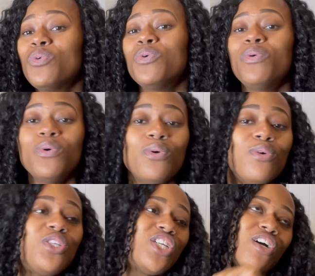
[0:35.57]

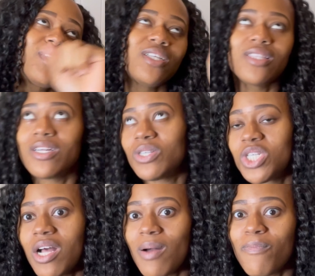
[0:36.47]
You all did their
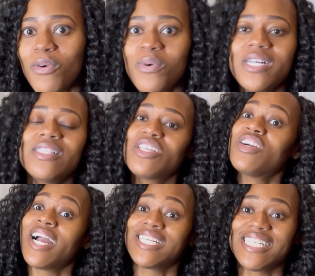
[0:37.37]
job for once.
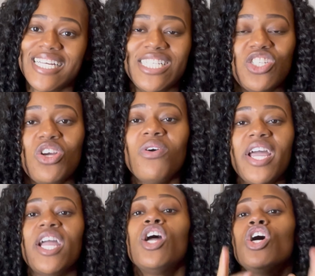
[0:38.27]
Congratulations.
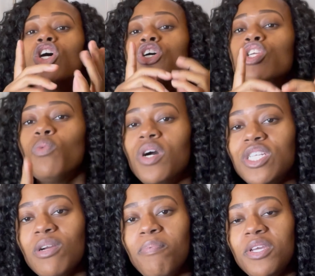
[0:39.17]
Okay, you won
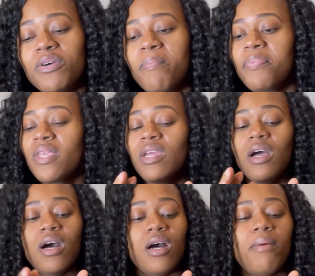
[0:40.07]
your appeal.
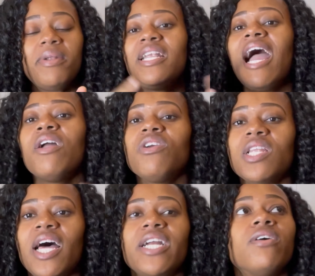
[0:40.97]
Um, now you're
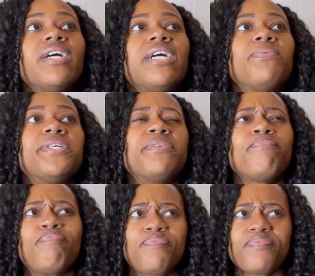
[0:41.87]
like, okay,
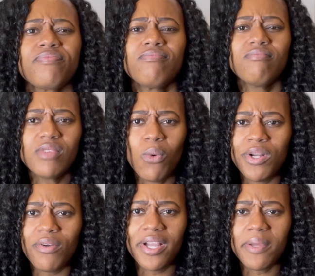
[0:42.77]
well, when
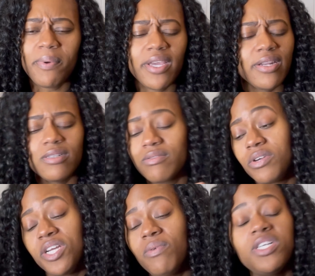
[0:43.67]
do I get paid?
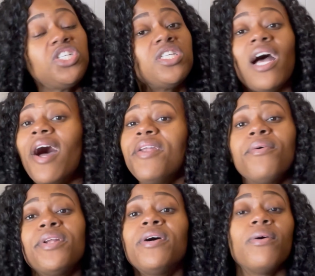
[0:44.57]
Great question. I
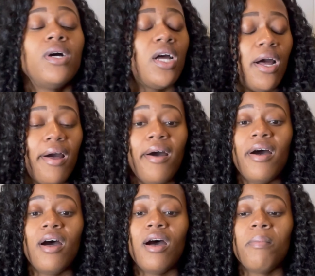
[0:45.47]
don't know.
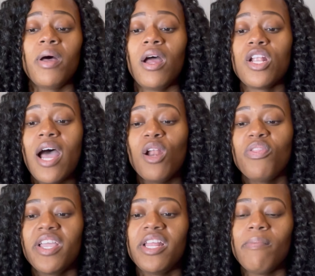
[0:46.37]
Um, I don't
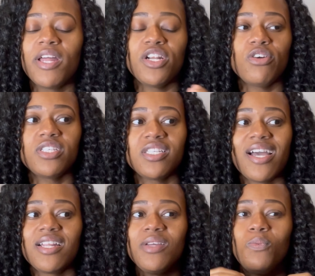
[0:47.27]
think anybody knows
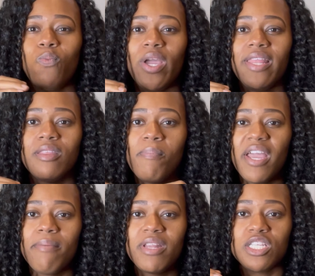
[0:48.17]
exactly when the
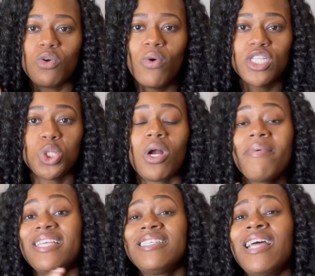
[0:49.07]
payment is going to
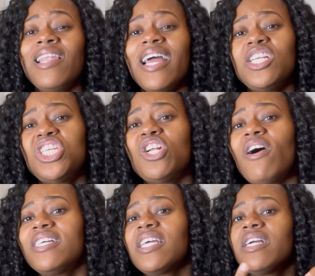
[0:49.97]
drop. It's not like GDOL
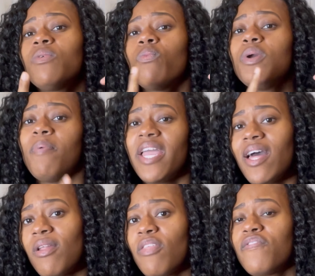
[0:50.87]
has like, we pay
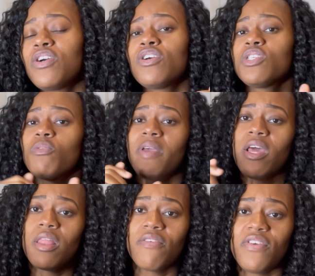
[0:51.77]
out on the 1st, we pay
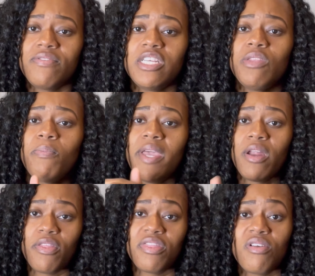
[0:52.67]
out on the 15th, we pay out
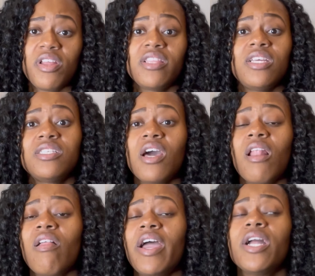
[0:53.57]
on the 30th. It's kind
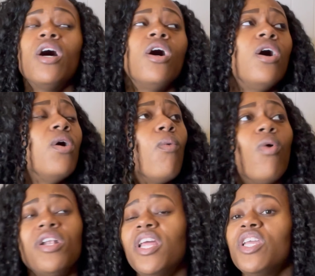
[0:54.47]
of like,
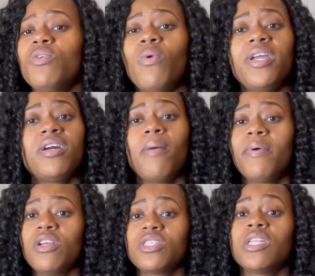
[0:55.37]
one day you wake up
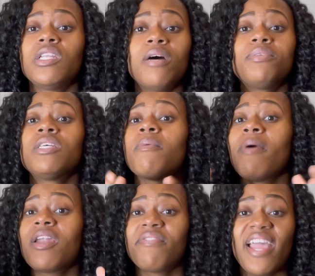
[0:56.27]
and there's a lump sum
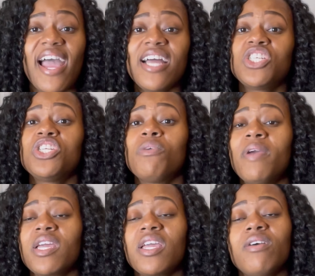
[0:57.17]
amount of cash in your
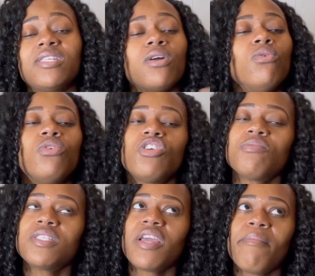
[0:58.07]
bank account. It's like, oh,
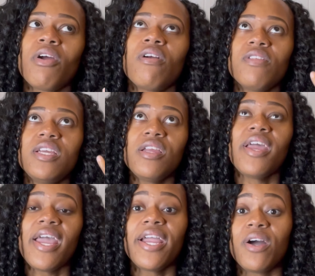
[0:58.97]
Christmas came early,
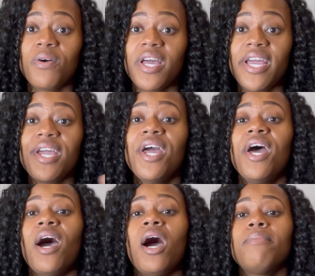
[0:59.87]
yay, okay.
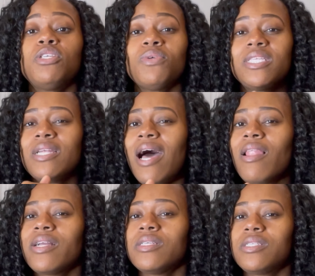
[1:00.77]
Um, so it's not
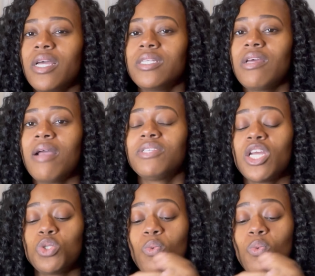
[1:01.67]
like a set time schedule.